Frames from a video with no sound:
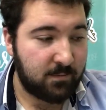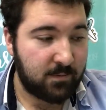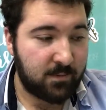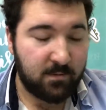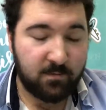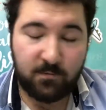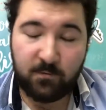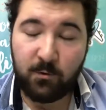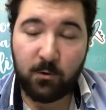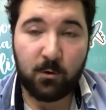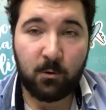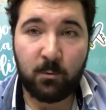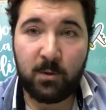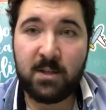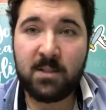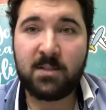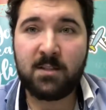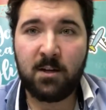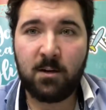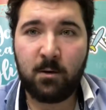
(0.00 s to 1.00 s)
4
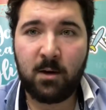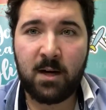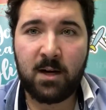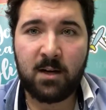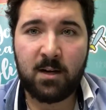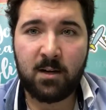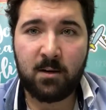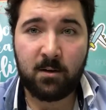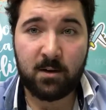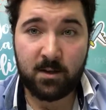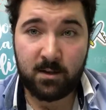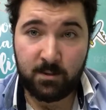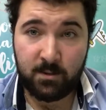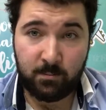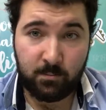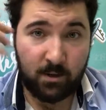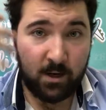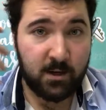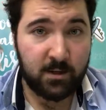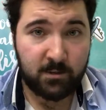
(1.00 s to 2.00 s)
weeks ago, I got a
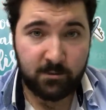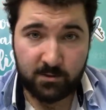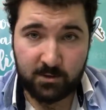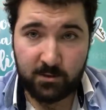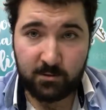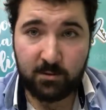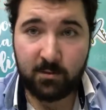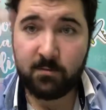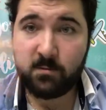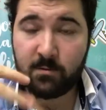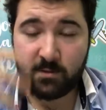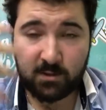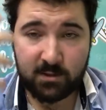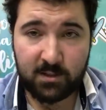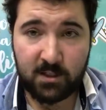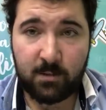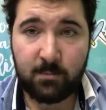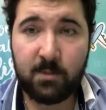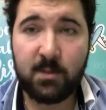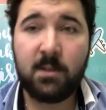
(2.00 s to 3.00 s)
brand new student, for
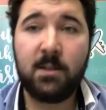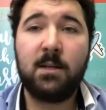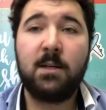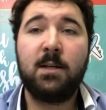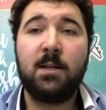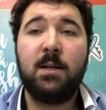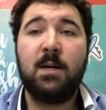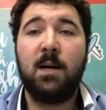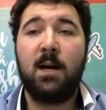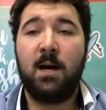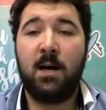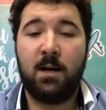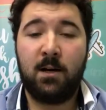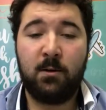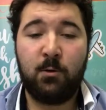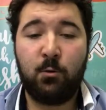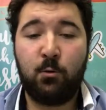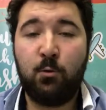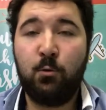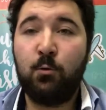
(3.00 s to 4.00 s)
example,
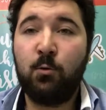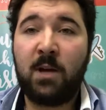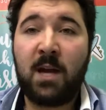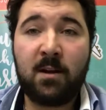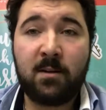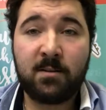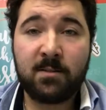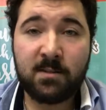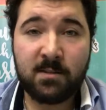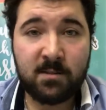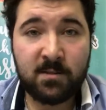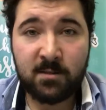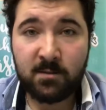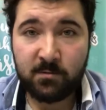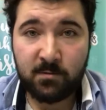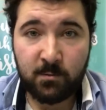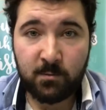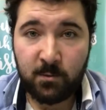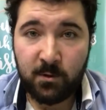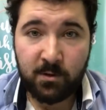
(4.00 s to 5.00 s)
who cannot sit still
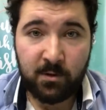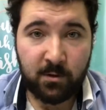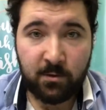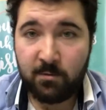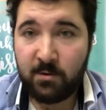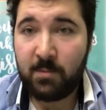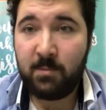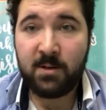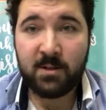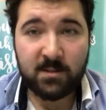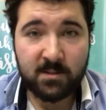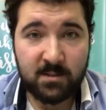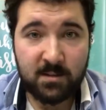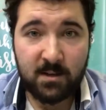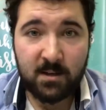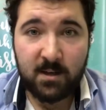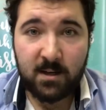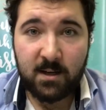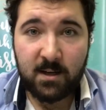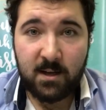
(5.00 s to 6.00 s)
for more than 3 minutes.
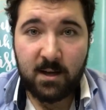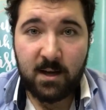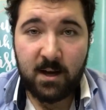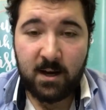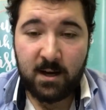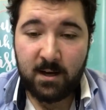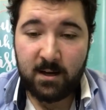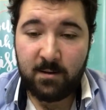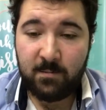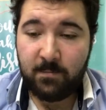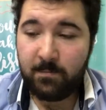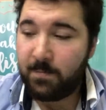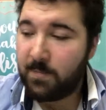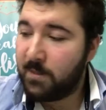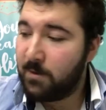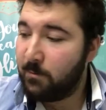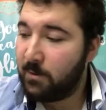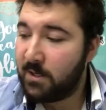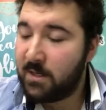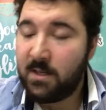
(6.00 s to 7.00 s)

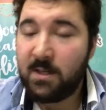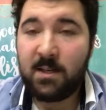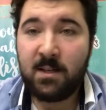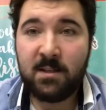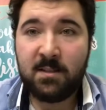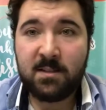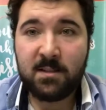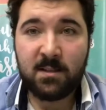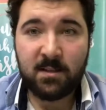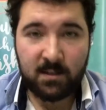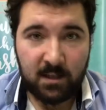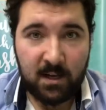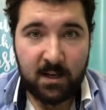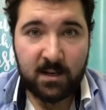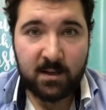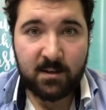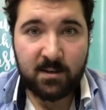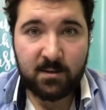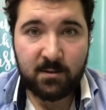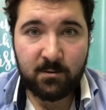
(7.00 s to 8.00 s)
When he didn't
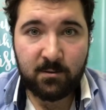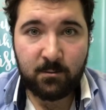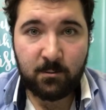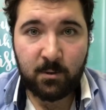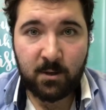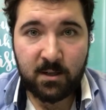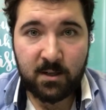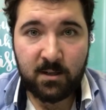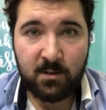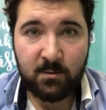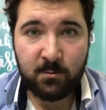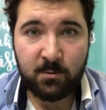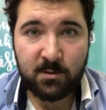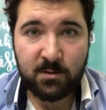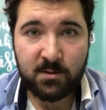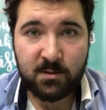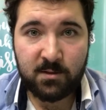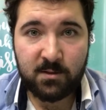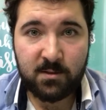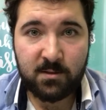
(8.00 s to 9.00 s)
like what he
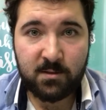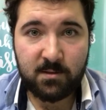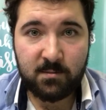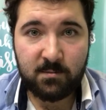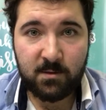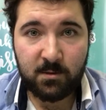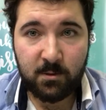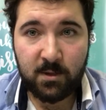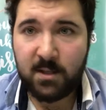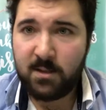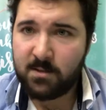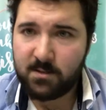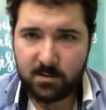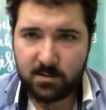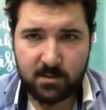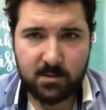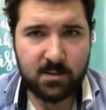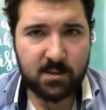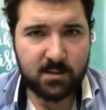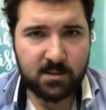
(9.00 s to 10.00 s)
was doing, he's
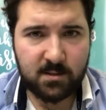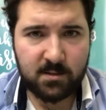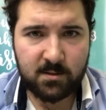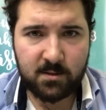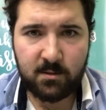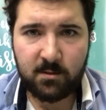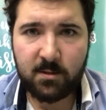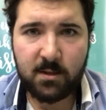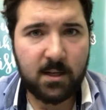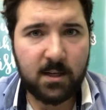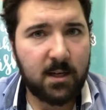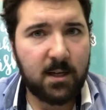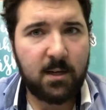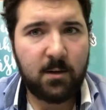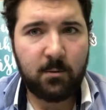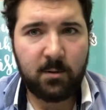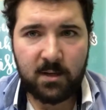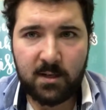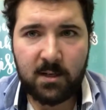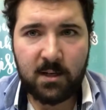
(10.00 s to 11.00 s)
6 years old,
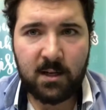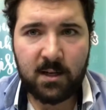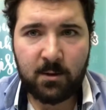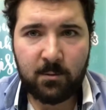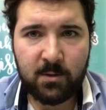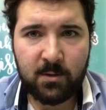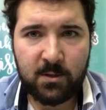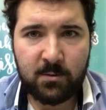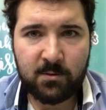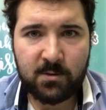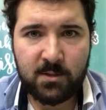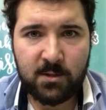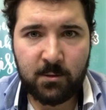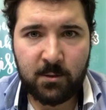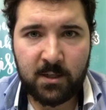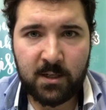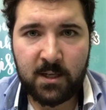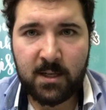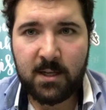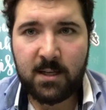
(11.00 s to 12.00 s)
when he didn't like what he was
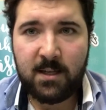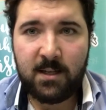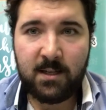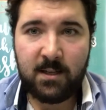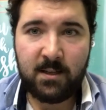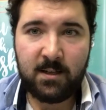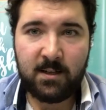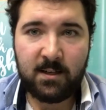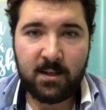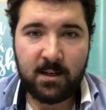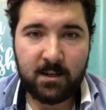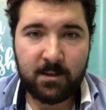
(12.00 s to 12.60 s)
doing, he'd